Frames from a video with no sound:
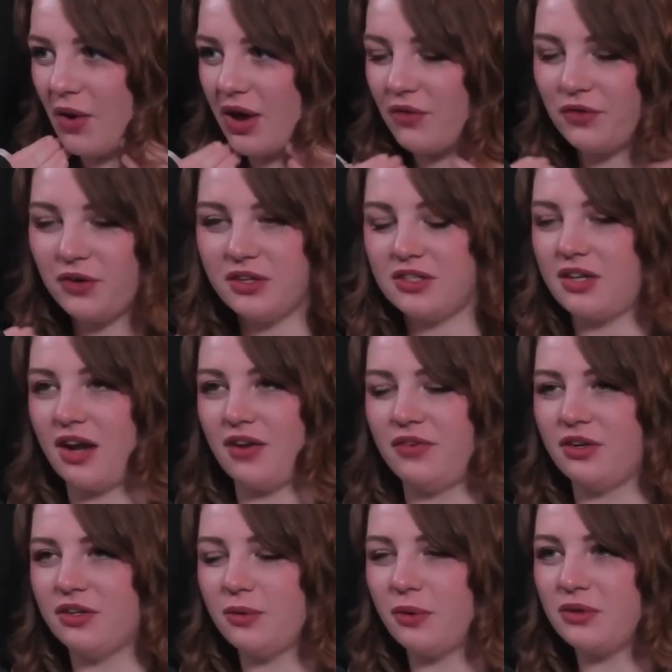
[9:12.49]
And first off,
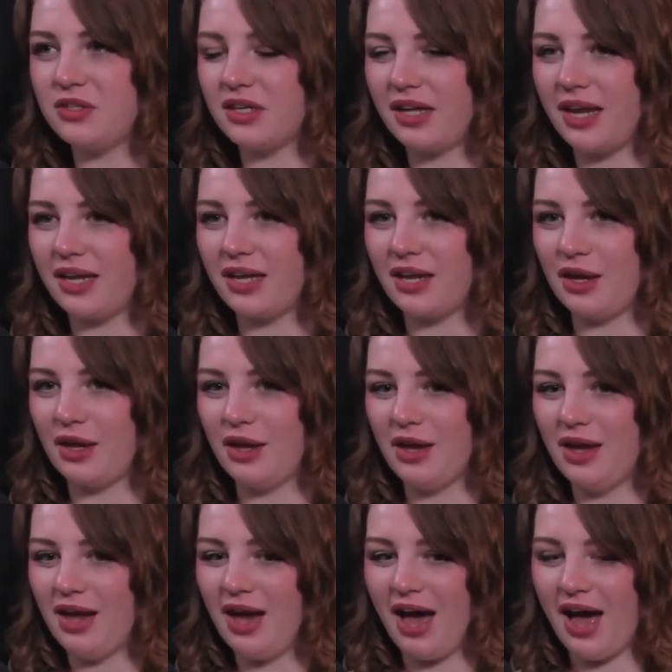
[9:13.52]
you're supposed to like
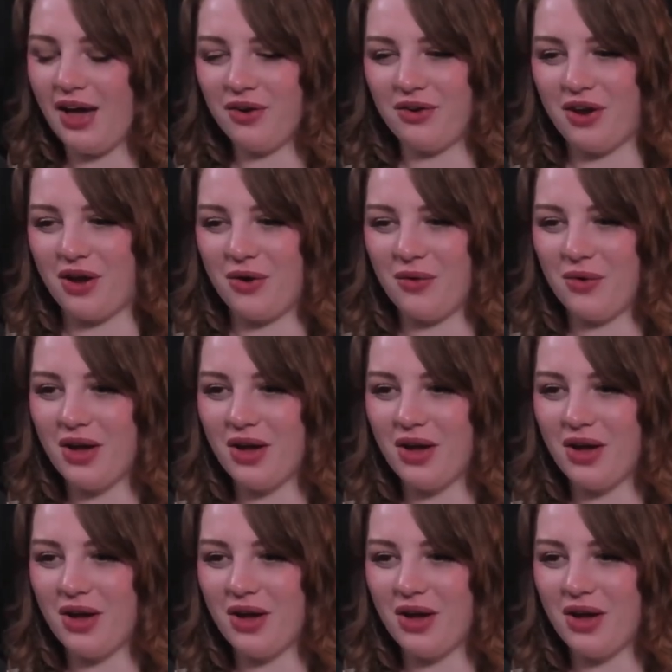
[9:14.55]
I don't know,